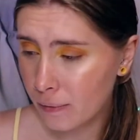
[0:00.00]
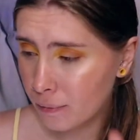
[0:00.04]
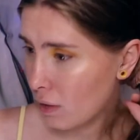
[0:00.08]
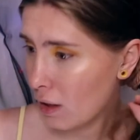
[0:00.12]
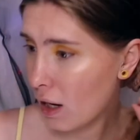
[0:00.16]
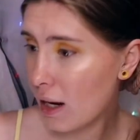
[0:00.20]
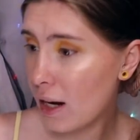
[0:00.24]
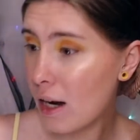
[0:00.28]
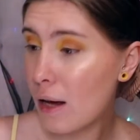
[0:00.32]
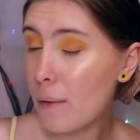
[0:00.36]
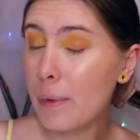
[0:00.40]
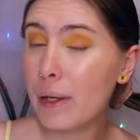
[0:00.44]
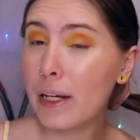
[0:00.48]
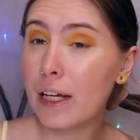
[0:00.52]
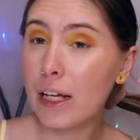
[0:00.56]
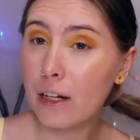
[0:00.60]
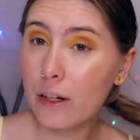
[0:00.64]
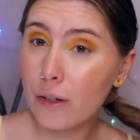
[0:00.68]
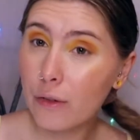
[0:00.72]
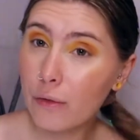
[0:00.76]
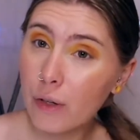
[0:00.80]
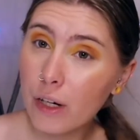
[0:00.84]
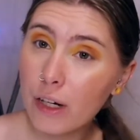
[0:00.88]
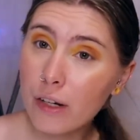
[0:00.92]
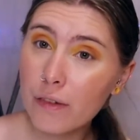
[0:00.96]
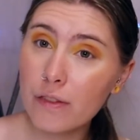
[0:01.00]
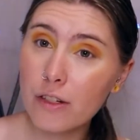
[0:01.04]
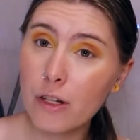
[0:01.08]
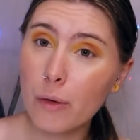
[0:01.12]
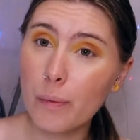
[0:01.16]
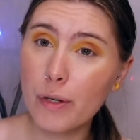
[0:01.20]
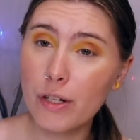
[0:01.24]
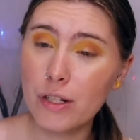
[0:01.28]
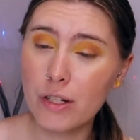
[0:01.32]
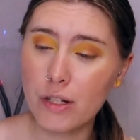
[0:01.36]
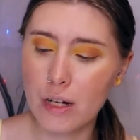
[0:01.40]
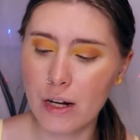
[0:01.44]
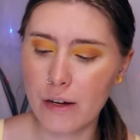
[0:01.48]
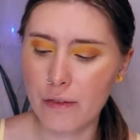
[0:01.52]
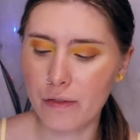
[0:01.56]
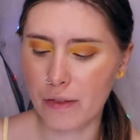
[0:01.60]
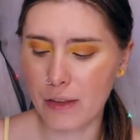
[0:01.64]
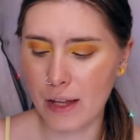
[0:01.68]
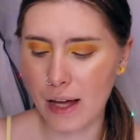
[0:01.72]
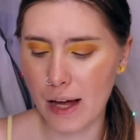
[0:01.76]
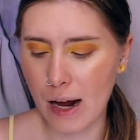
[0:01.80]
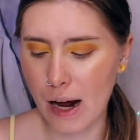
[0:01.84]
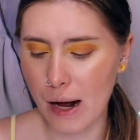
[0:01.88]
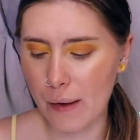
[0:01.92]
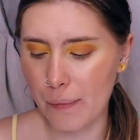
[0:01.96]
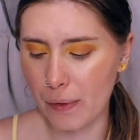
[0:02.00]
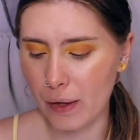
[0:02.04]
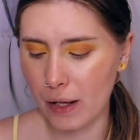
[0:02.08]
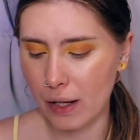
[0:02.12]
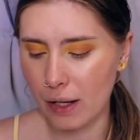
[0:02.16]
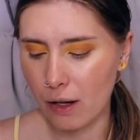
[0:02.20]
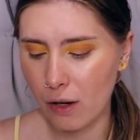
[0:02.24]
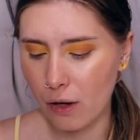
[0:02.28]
and I've been getting rid of so much stuff that I'm like,